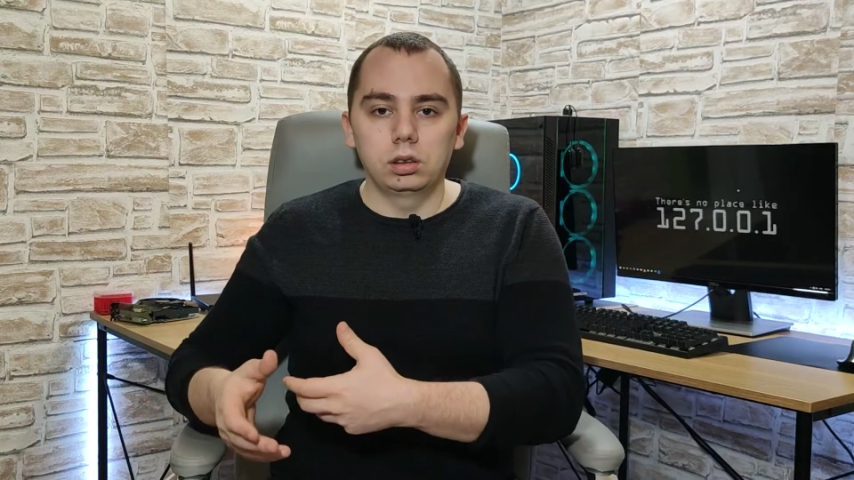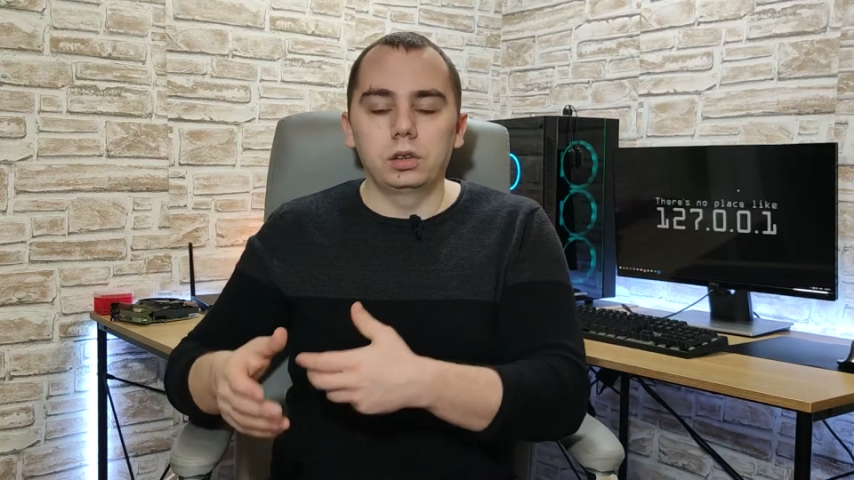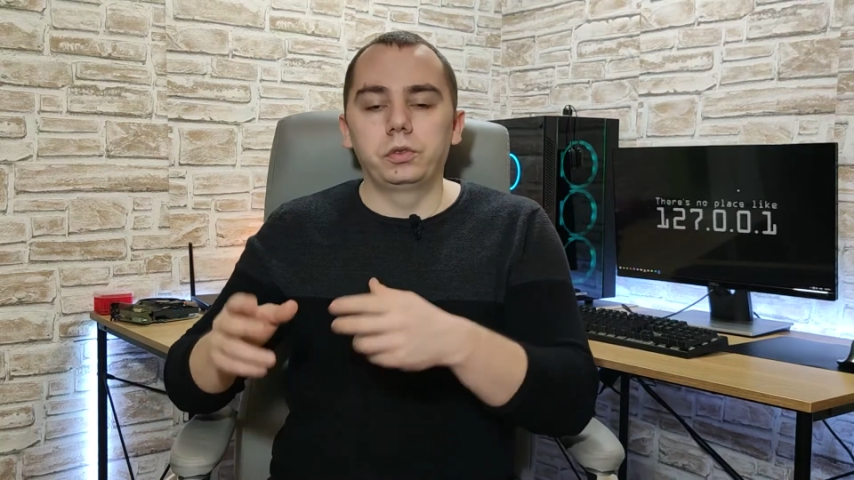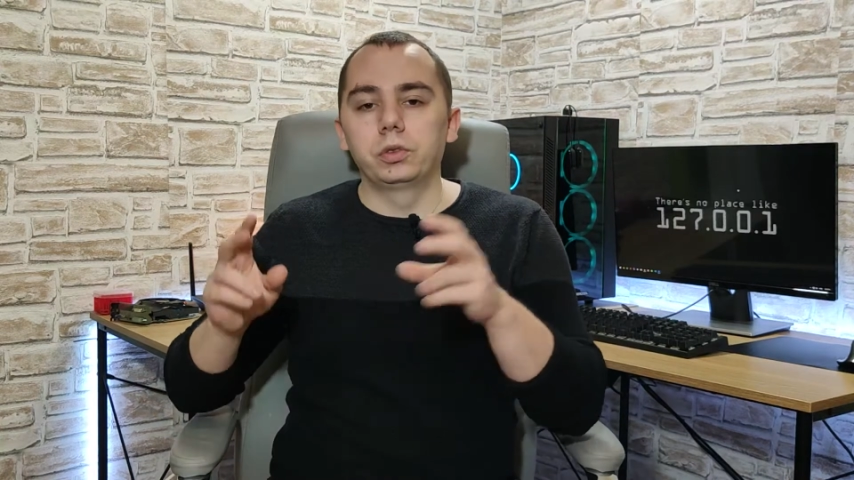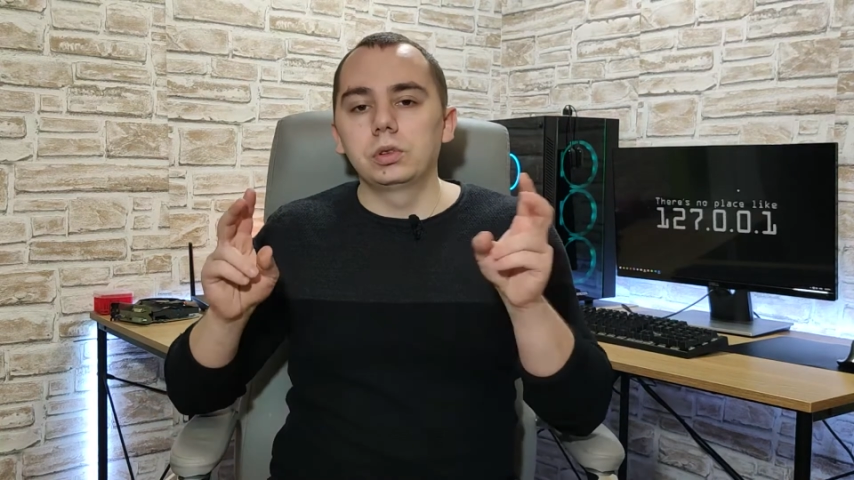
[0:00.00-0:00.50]

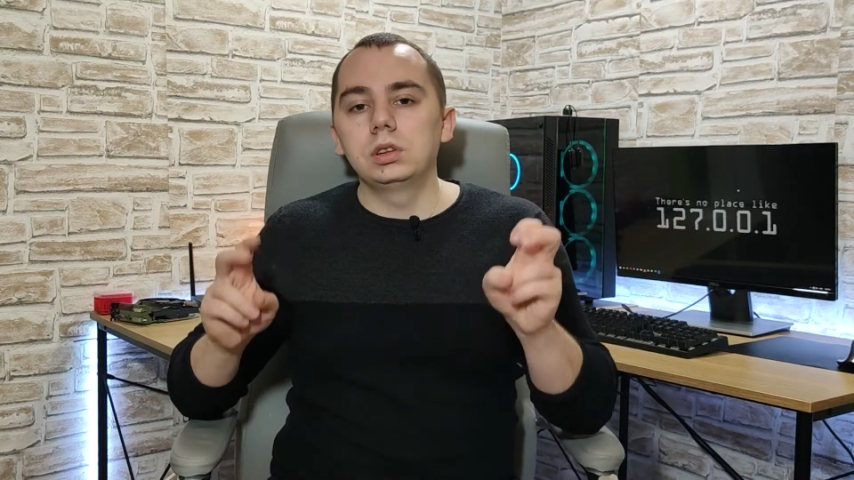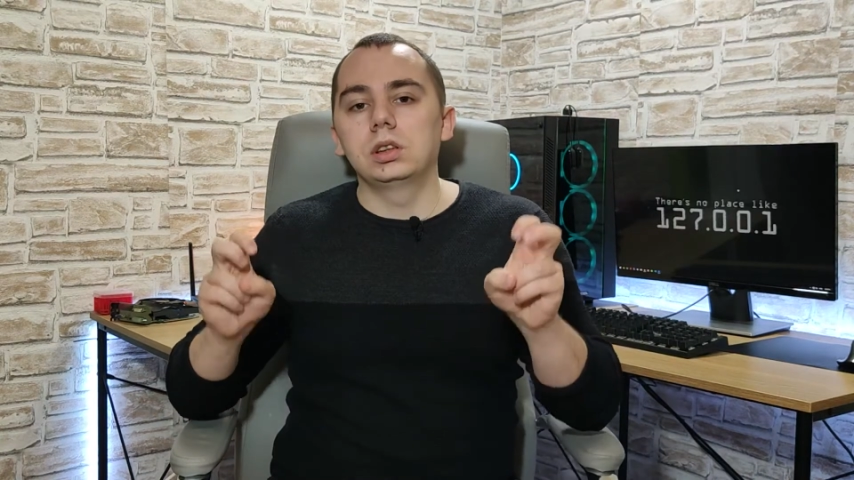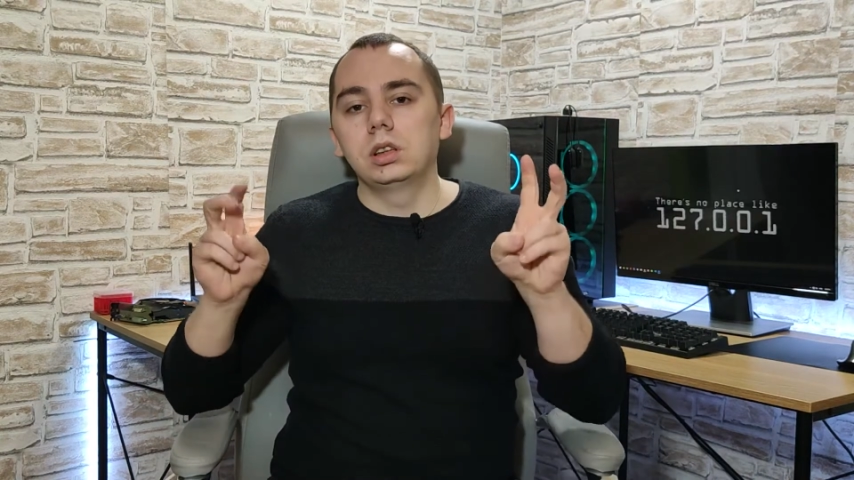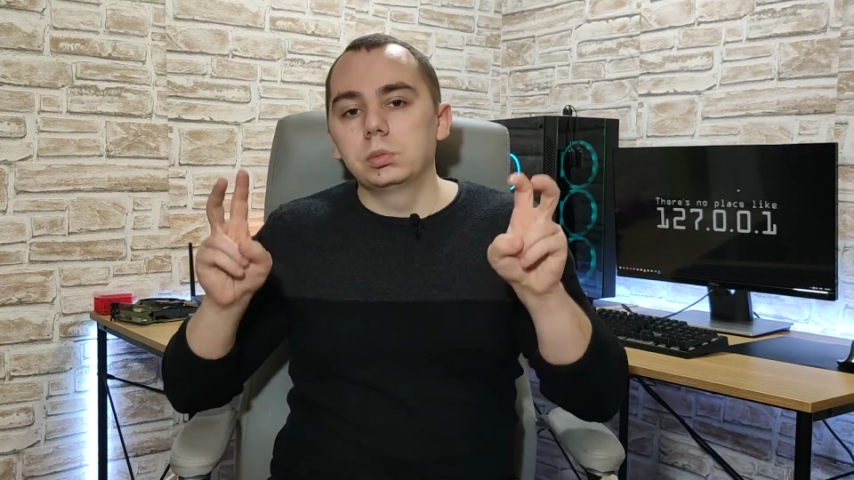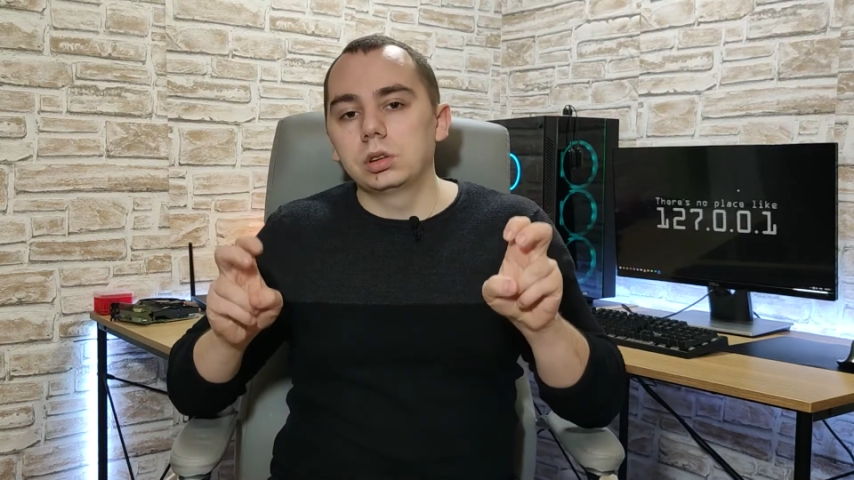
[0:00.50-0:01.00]
a
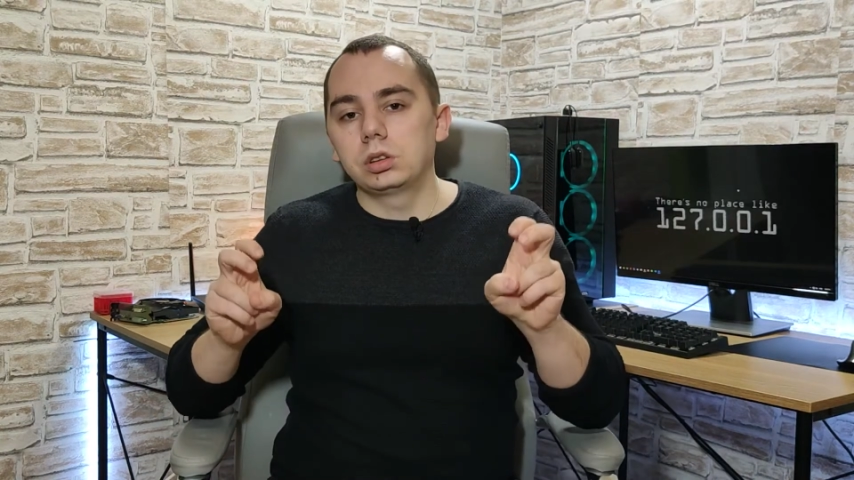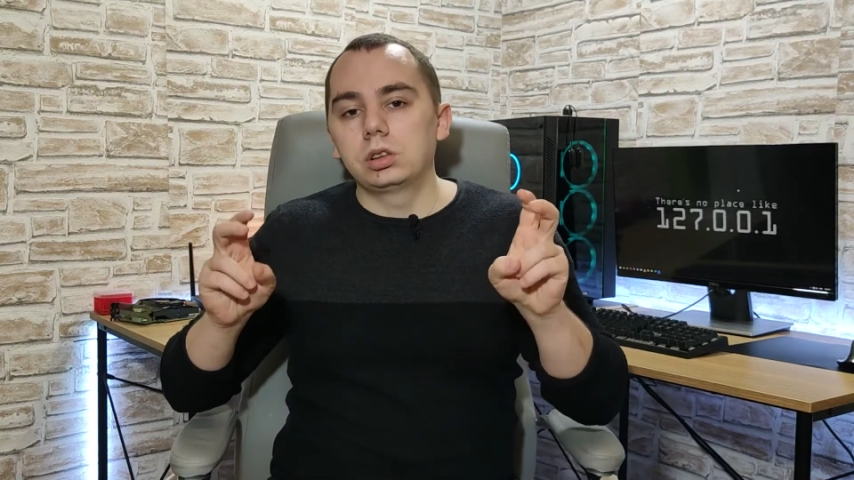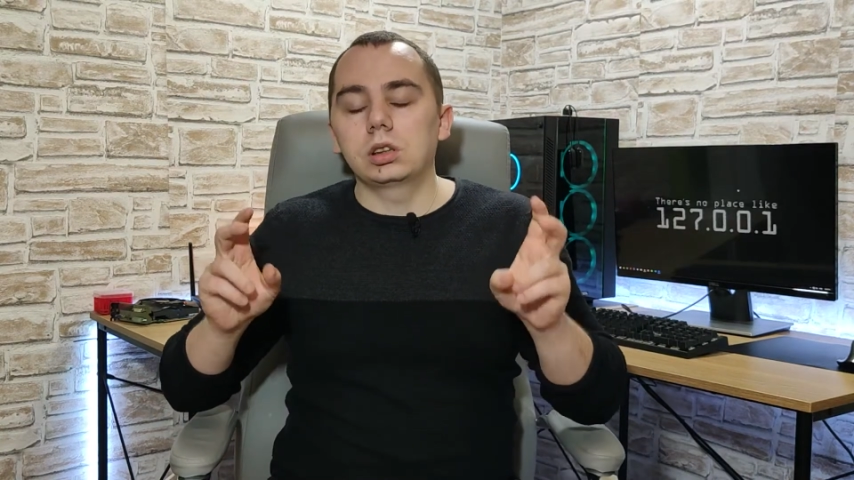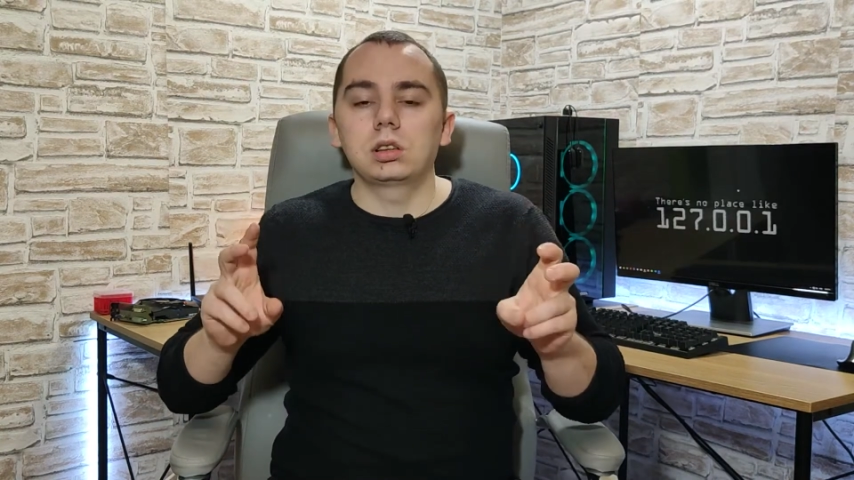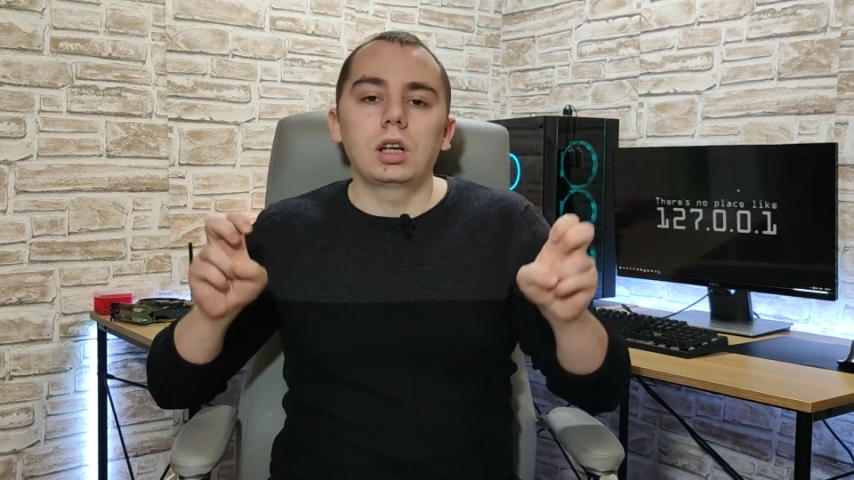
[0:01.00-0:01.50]
fluid
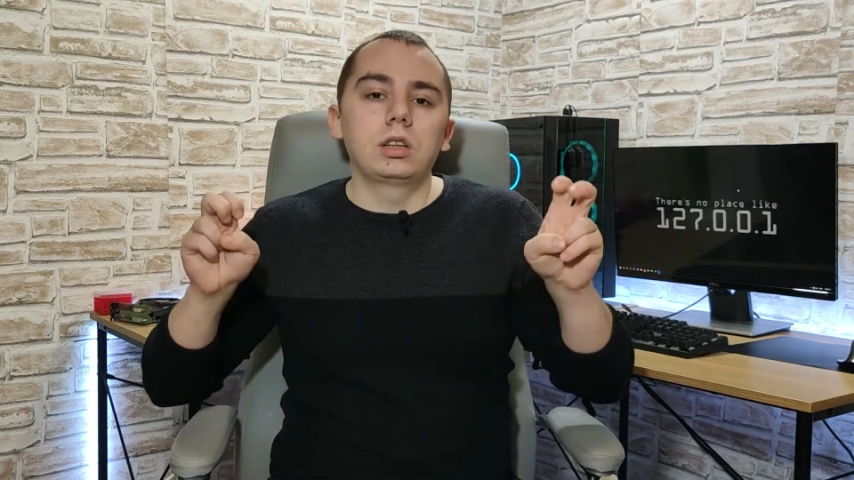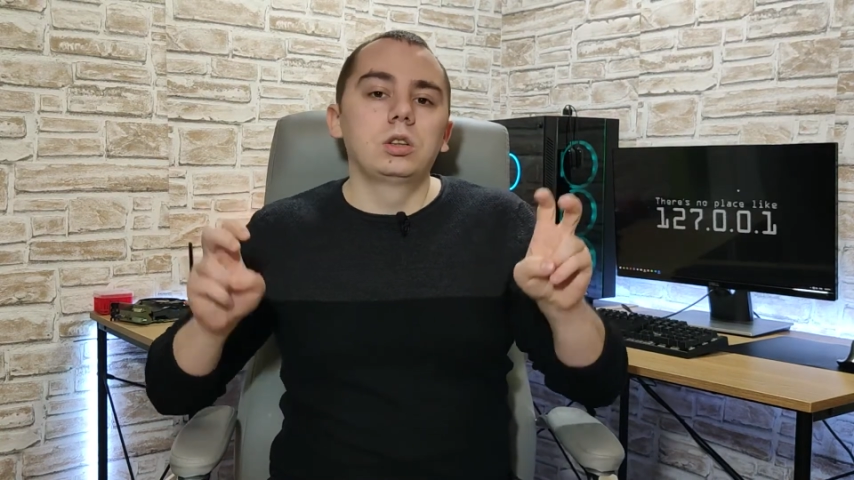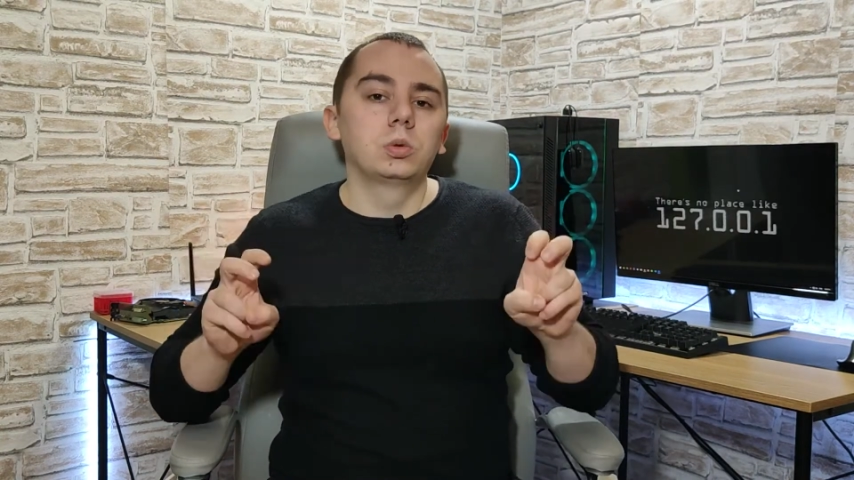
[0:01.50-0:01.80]
image just like